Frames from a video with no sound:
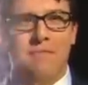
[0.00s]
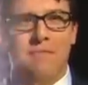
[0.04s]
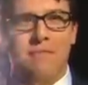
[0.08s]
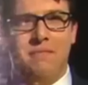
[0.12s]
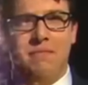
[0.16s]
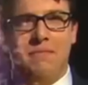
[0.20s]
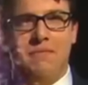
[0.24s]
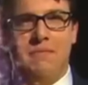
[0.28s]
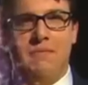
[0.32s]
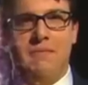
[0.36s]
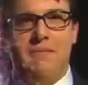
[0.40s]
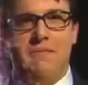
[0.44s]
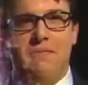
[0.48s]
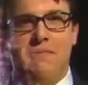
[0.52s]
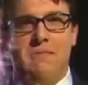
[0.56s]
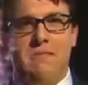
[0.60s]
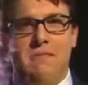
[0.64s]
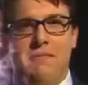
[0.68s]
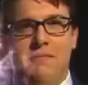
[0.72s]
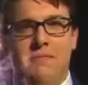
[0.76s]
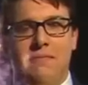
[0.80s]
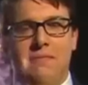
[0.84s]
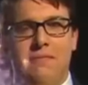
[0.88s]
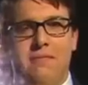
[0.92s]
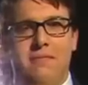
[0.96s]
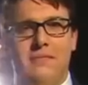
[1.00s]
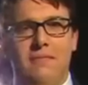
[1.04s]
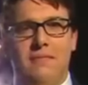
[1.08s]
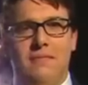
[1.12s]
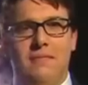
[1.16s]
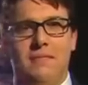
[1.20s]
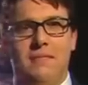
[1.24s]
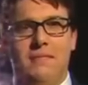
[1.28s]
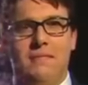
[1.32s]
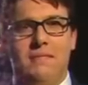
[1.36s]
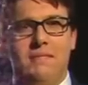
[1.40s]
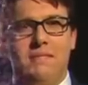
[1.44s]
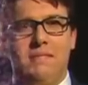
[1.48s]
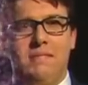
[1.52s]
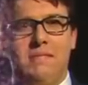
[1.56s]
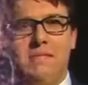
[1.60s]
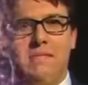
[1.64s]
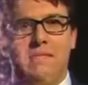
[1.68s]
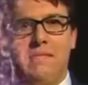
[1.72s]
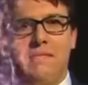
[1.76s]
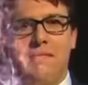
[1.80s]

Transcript: [no speech]